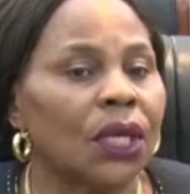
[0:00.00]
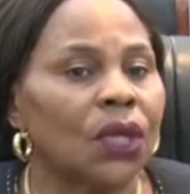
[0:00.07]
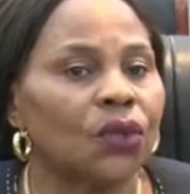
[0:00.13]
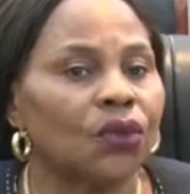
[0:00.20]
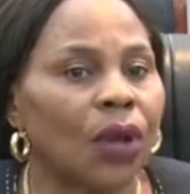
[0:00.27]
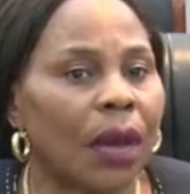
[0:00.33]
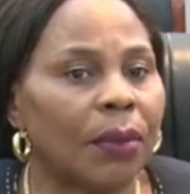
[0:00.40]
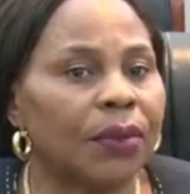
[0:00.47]
to
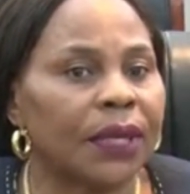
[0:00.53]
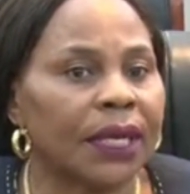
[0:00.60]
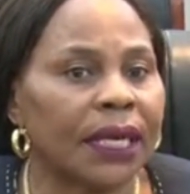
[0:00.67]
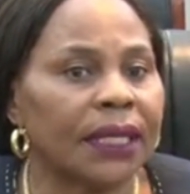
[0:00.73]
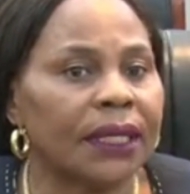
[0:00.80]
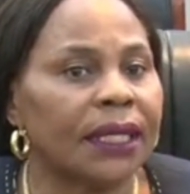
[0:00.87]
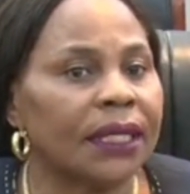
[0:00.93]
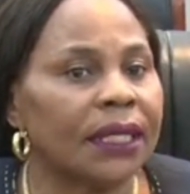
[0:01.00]

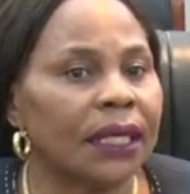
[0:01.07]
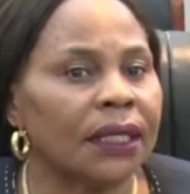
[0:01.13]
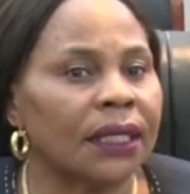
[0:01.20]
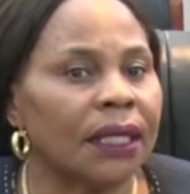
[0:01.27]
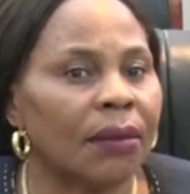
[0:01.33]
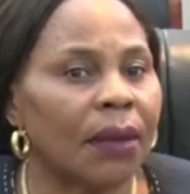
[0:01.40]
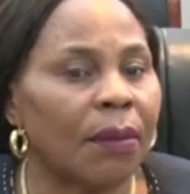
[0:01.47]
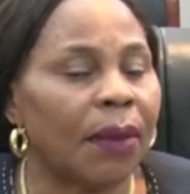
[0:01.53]
upgrade the
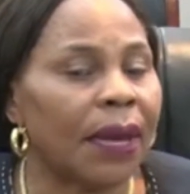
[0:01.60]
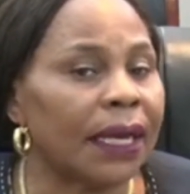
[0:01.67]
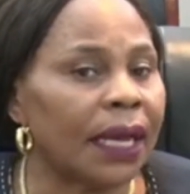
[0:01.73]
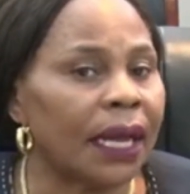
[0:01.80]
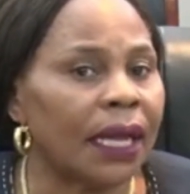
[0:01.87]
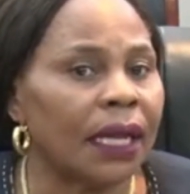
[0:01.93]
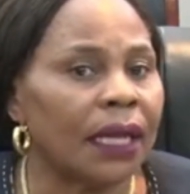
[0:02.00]
Nyamapanda,